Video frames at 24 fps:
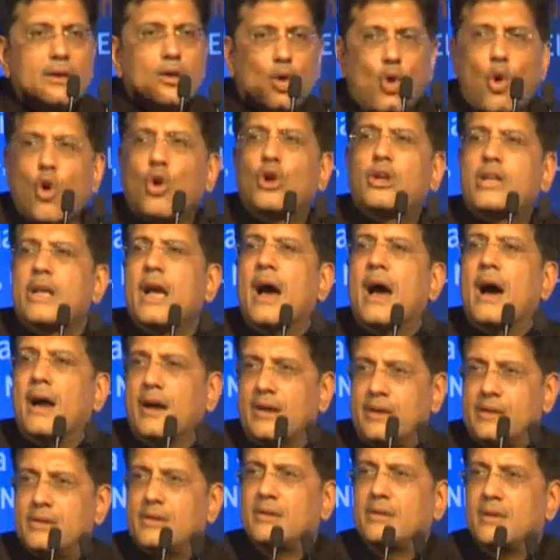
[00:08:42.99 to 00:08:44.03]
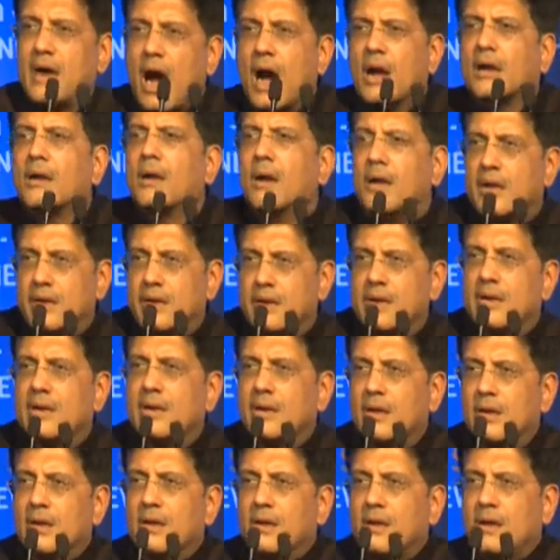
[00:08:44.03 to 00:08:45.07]
courtyard, angan,
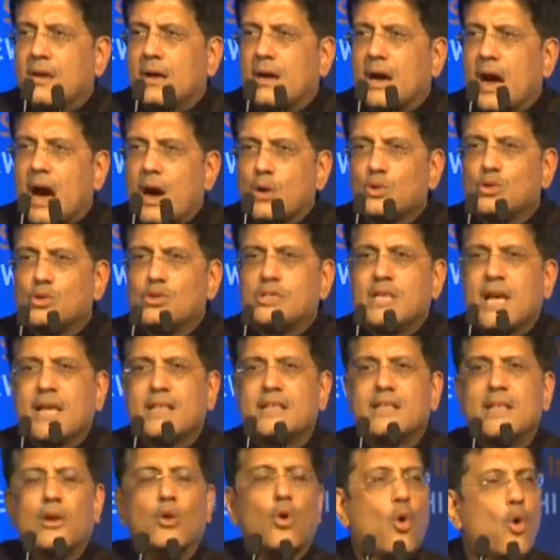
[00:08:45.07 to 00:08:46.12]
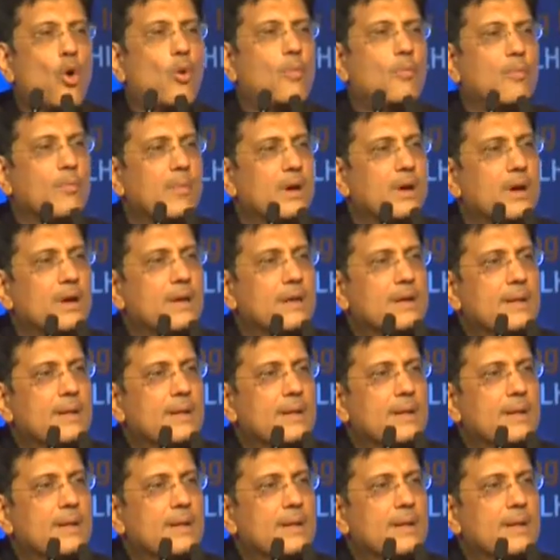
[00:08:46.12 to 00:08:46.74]
outside their home.